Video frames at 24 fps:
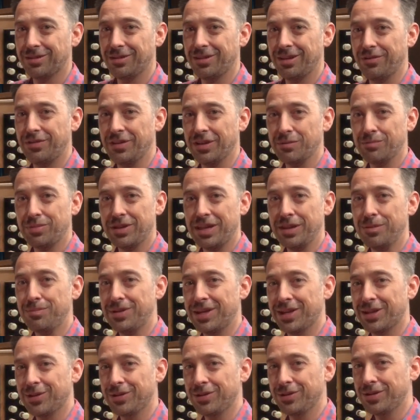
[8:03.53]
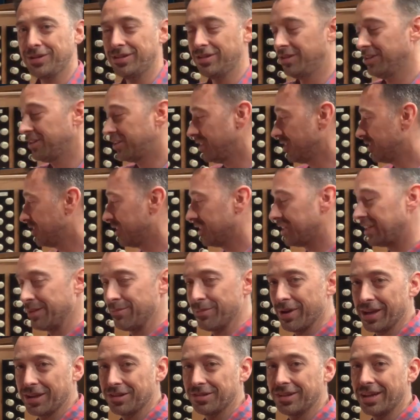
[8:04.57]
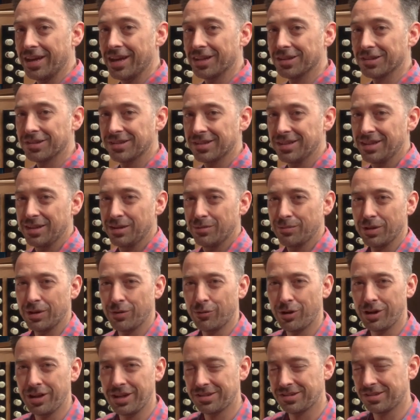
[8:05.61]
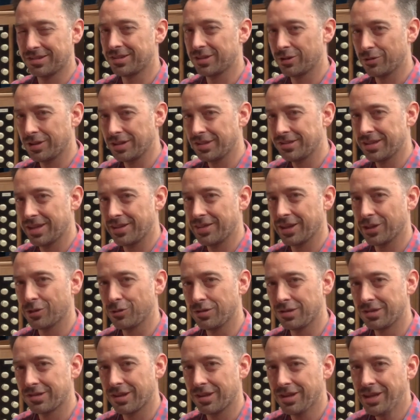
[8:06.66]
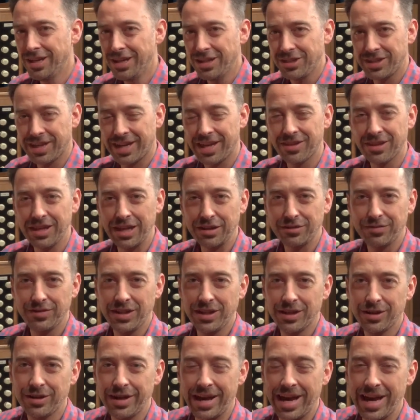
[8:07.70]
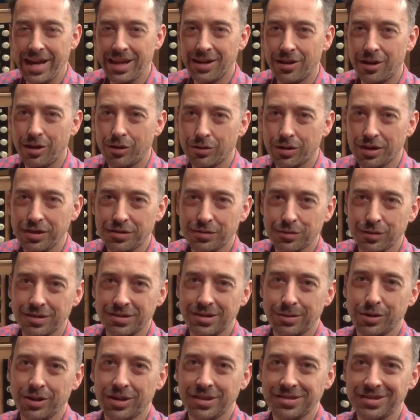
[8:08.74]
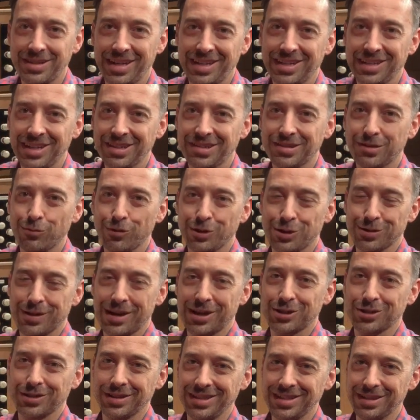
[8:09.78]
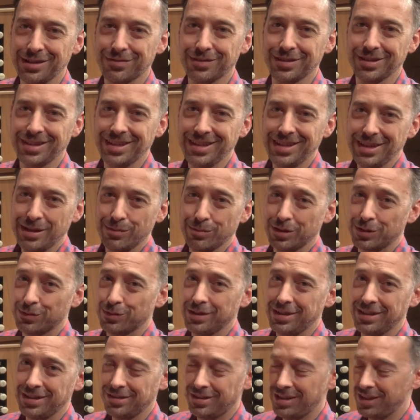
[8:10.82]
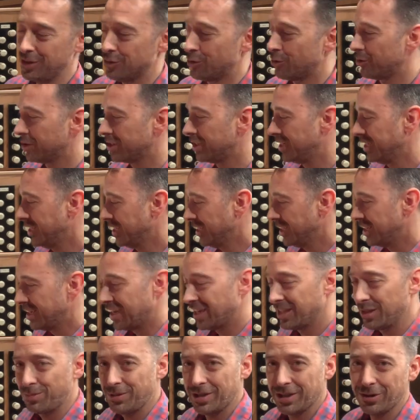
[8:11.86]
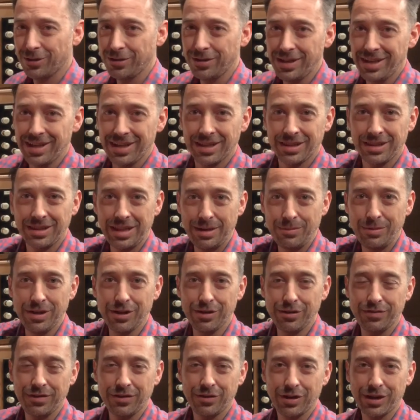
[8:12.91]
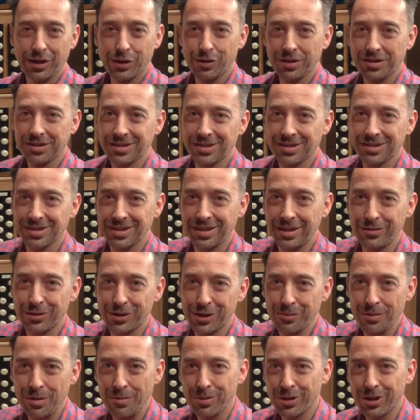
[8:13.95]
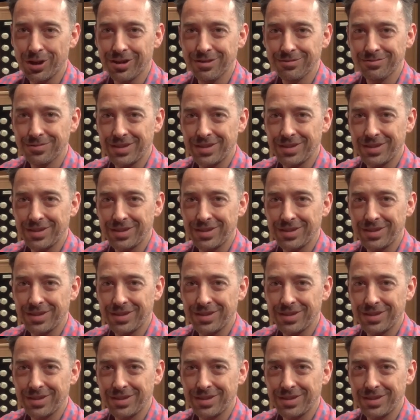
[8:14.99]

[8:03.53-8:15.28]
If you can play the piano, you can certainly make sounds, but it won't necessarily sound that good. So check out the next video and I'll go through some of those techniques which are actually different between the organ and the piano. Let me know if you've got any questions and leave a comment below.